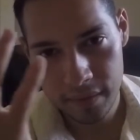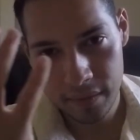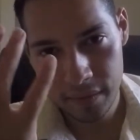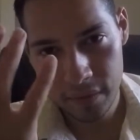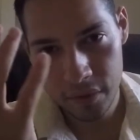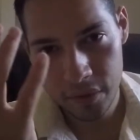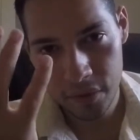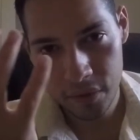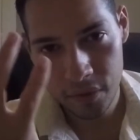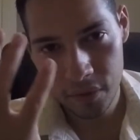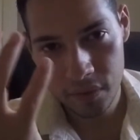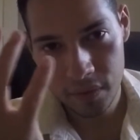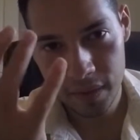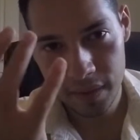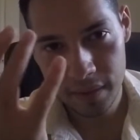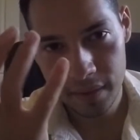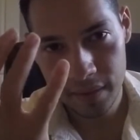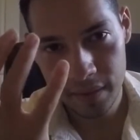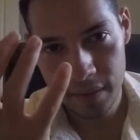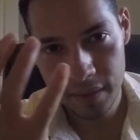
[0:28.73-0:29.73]
they're
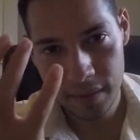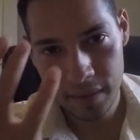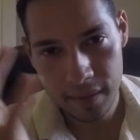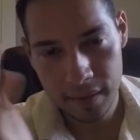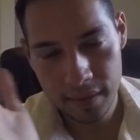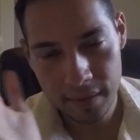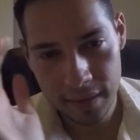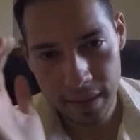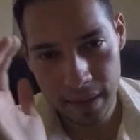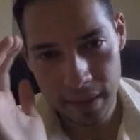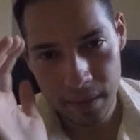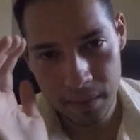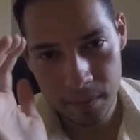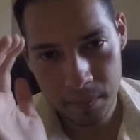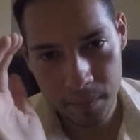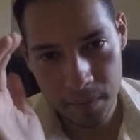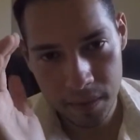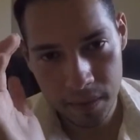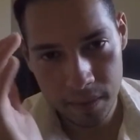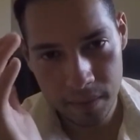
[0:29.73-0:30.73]
using the
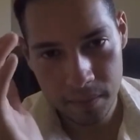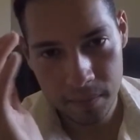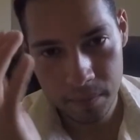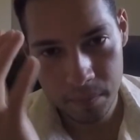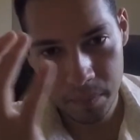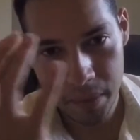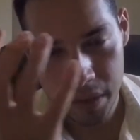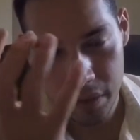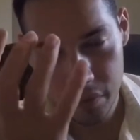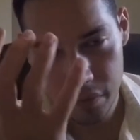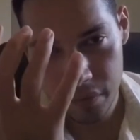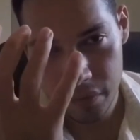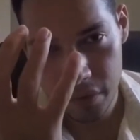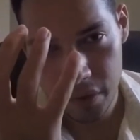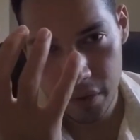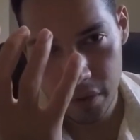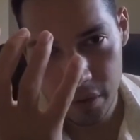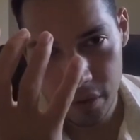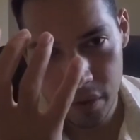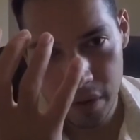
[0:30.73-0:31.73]
same part of
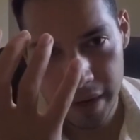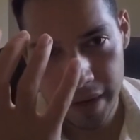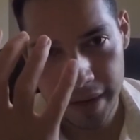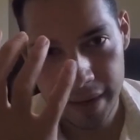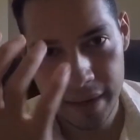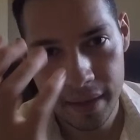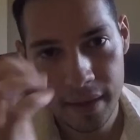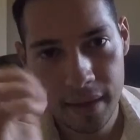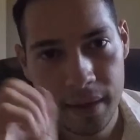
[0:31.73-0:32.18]
your eye.